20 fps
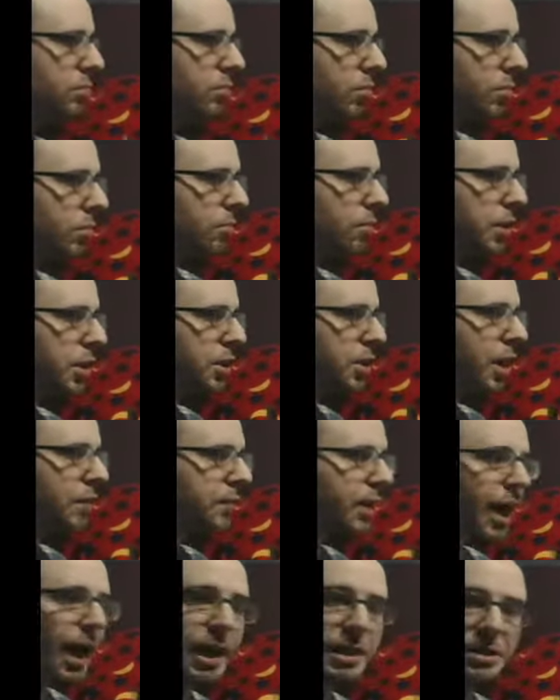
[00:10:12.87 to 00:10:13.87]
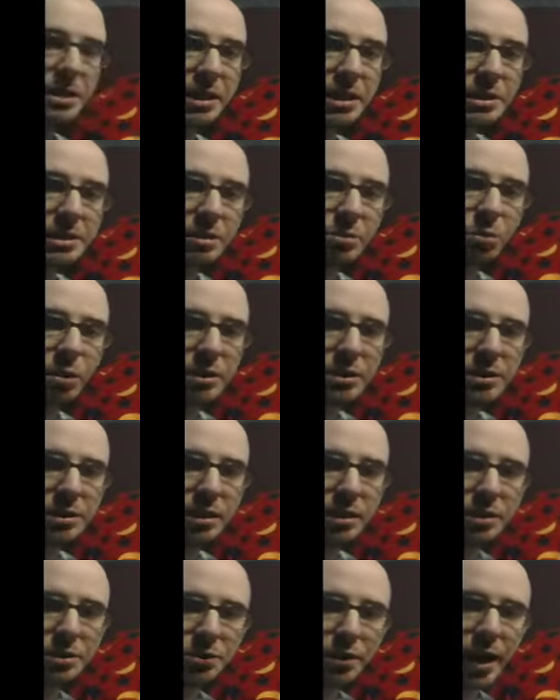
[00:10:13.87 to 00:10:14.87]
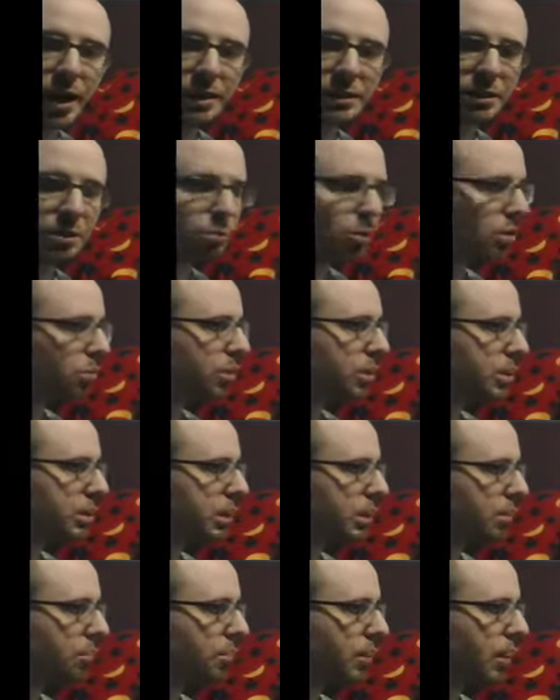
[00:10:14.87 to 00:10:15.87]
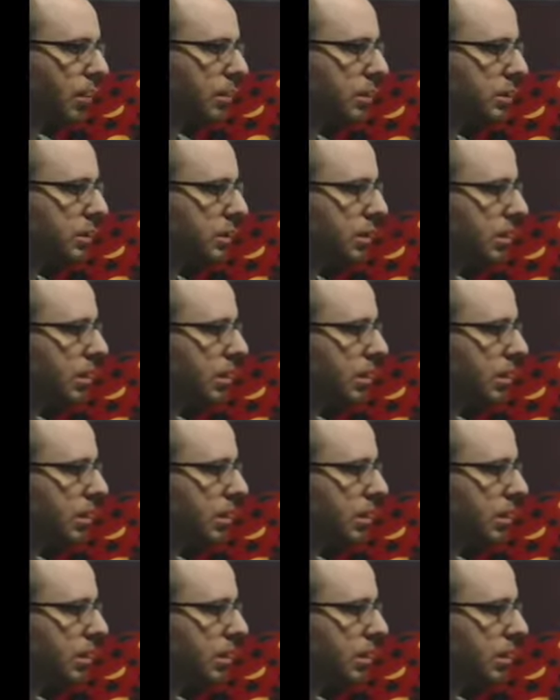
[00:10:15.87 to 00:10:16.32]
But then you have to ask, what's the direction? What is the comparison?